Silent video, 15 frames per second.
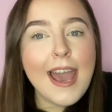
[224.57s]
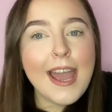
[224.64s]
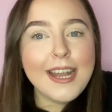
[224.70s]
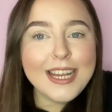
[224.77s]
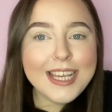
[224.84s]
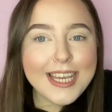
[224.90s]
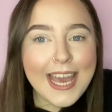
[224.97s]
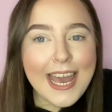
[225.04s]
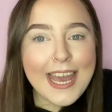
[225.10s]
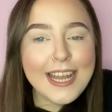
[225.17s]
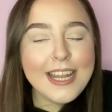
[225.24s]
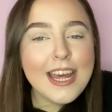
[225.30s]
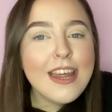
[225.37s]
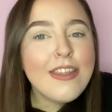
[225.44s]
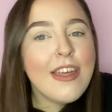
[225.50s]
And
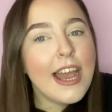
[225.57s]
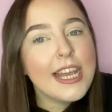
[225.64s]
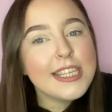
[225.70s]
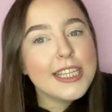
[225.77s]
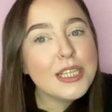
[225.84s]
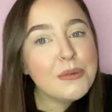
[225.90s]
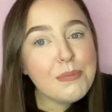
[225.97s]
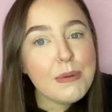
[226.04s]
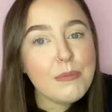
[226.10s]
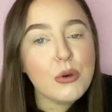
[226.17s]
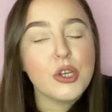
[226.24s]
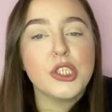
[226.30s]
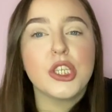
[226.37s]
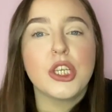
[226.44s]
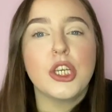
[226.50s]
again, that is a little bit
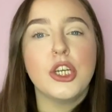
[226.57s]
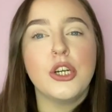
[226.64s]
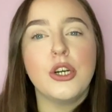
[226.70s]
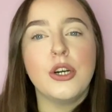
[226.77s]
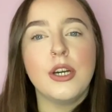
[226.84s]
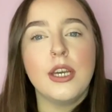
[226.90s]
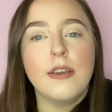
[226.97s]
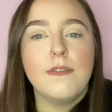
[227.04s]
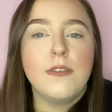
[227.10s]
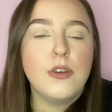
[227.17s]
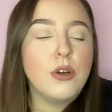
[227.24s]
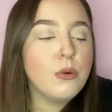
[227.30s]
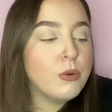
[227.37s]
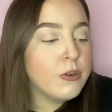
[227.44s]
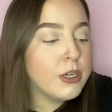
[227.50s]
more secure if
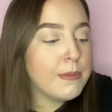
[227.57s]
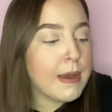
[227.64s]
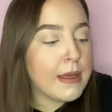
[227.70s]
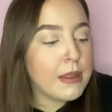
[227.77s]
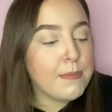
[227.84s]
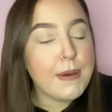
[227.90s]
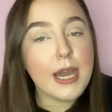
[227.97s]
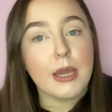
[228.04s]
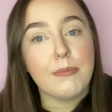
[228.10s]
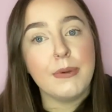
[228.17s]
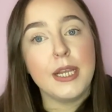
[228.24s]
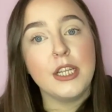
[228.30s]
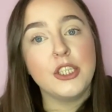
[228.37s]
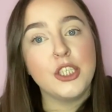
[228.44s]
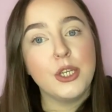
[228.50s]
you're worried about the bag
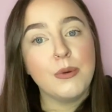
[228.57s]
being too